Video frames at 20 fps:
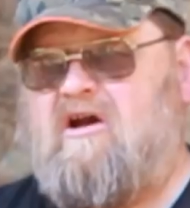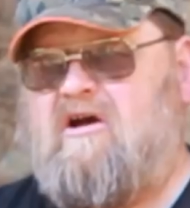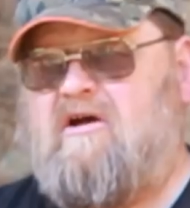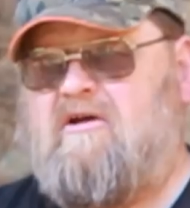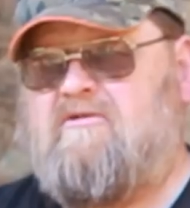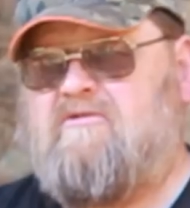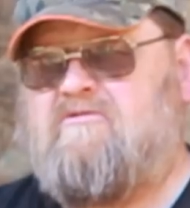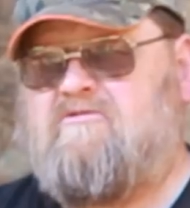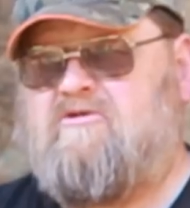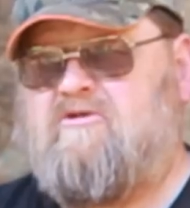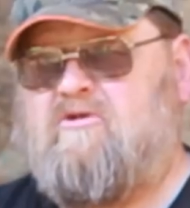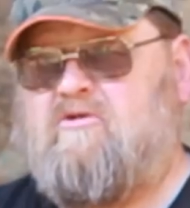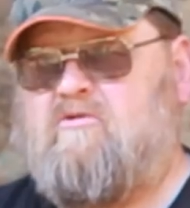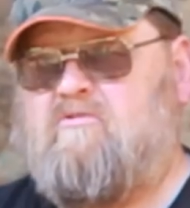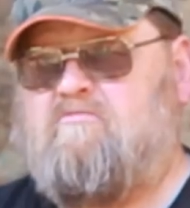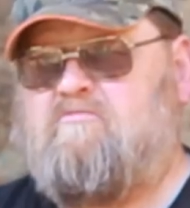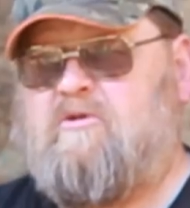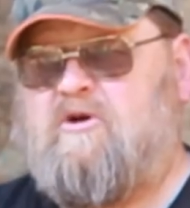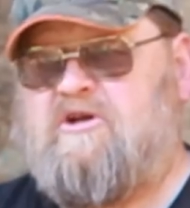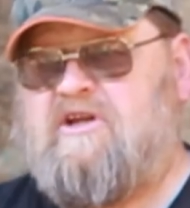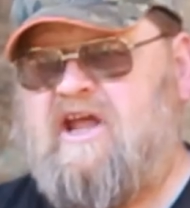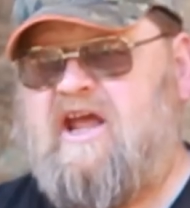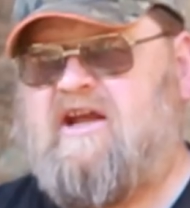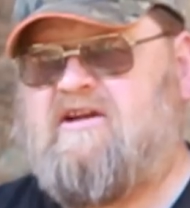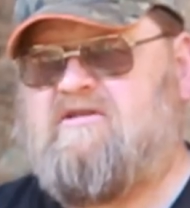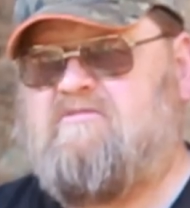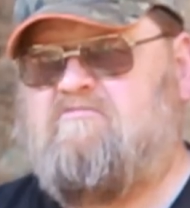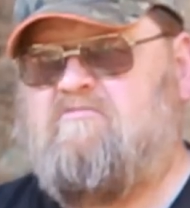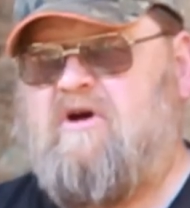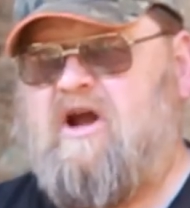on to
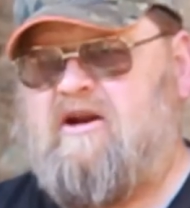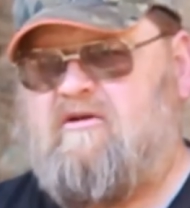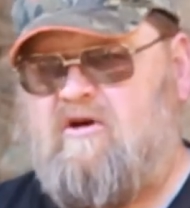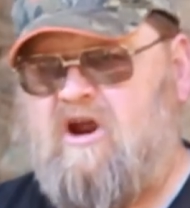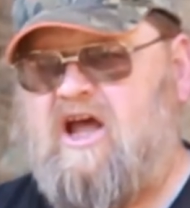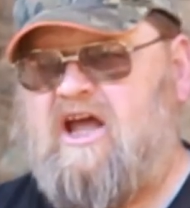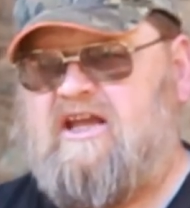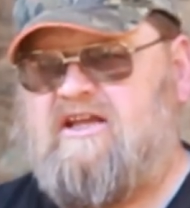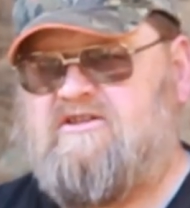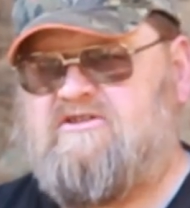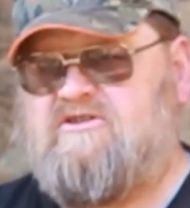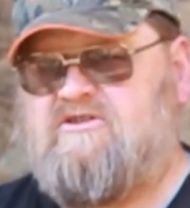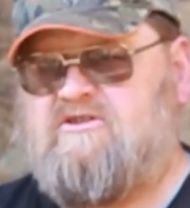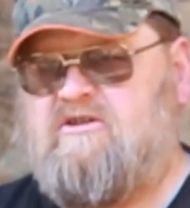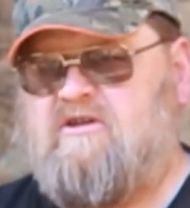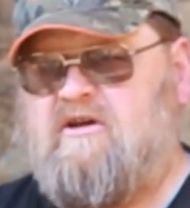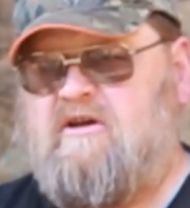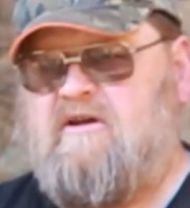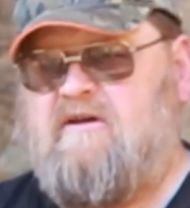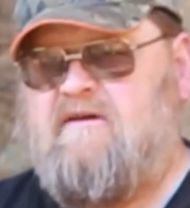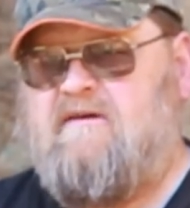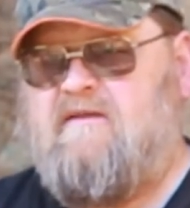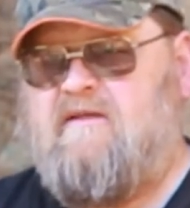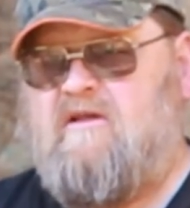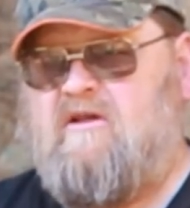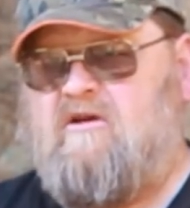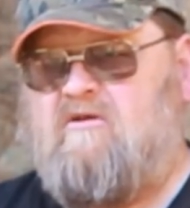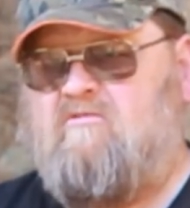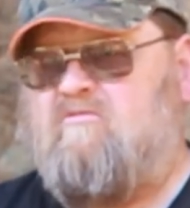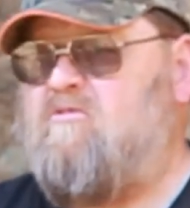protect my rights
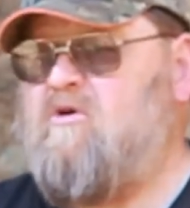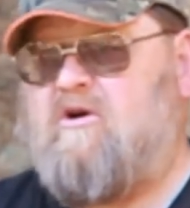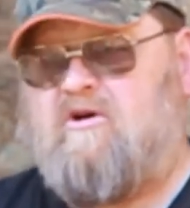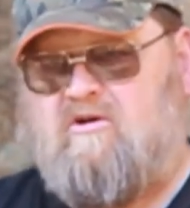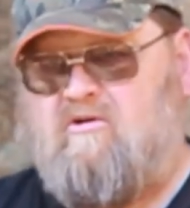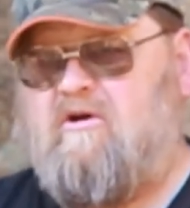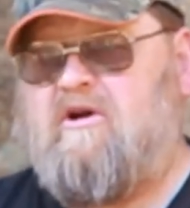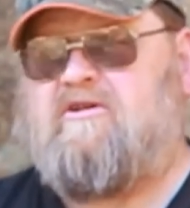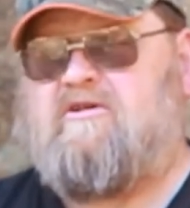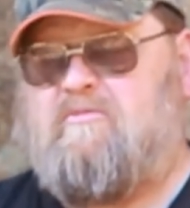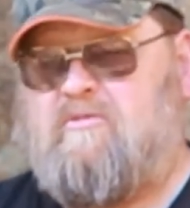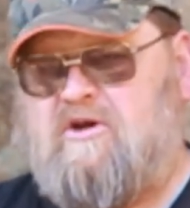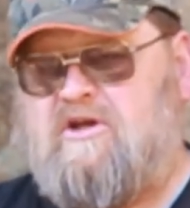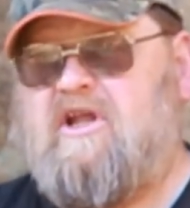weren't going to